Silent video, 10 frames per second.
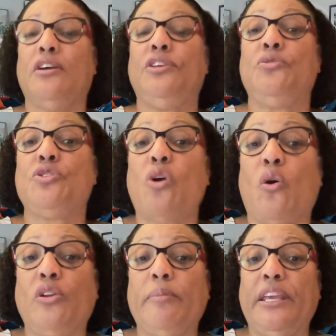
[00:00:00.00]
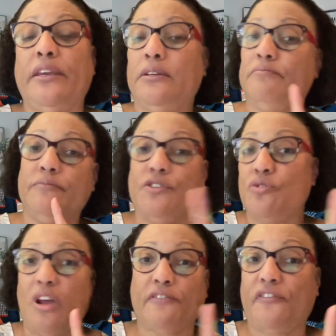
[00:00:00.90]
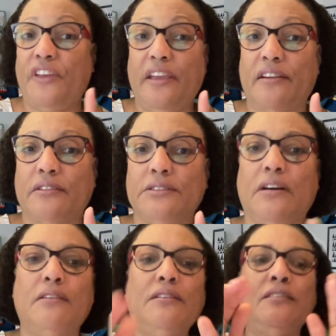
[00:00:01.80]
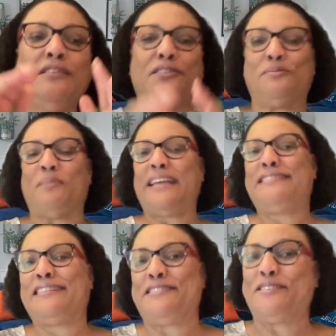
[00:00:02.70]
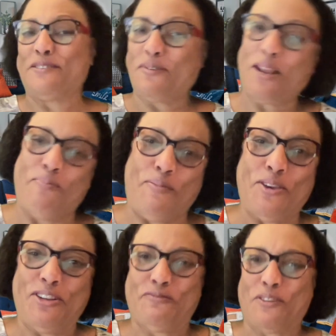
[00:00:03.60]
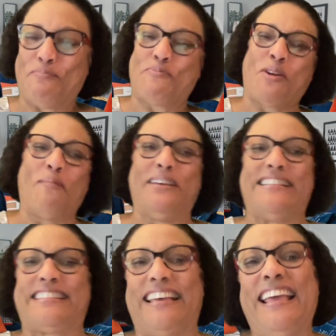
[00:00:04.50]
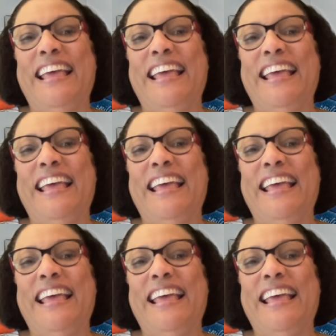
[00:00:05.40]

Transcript: You told me, do not fear. Oh, my sisters, what a beautiful promise.